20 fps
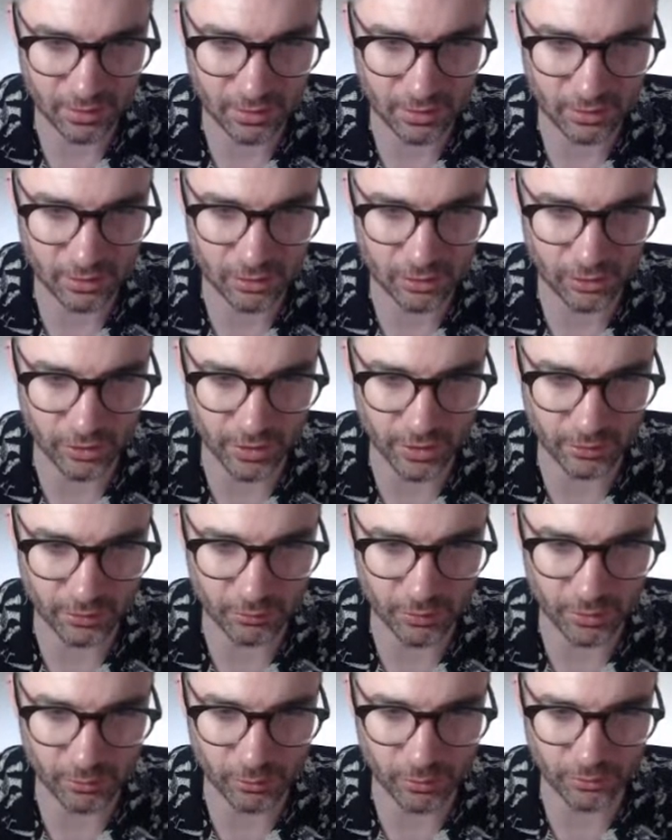You're not going to get
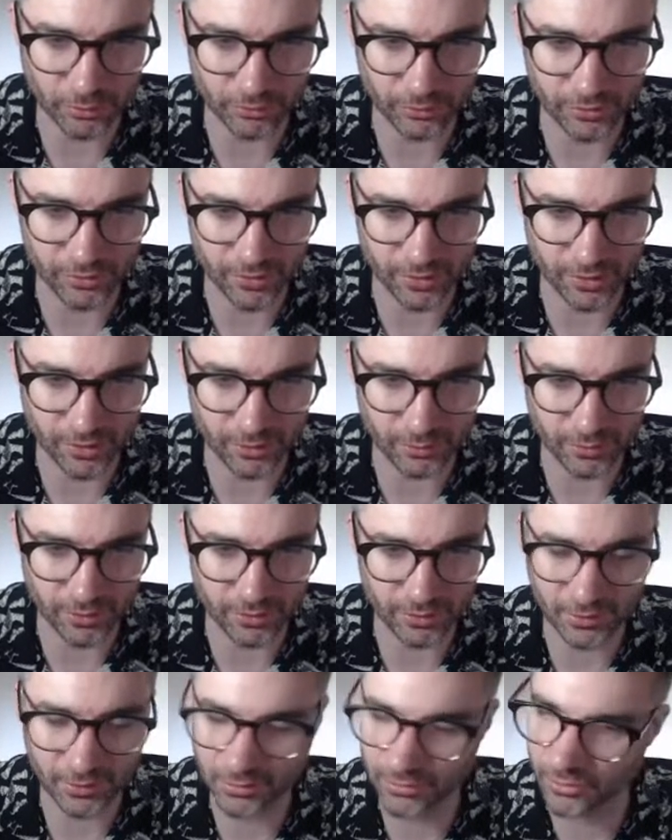what you want to start
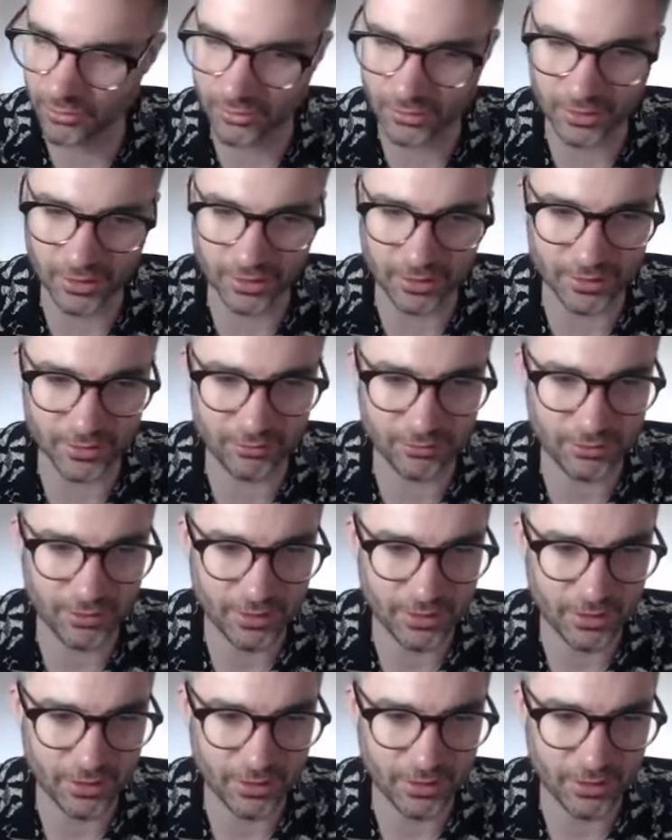with, just like life.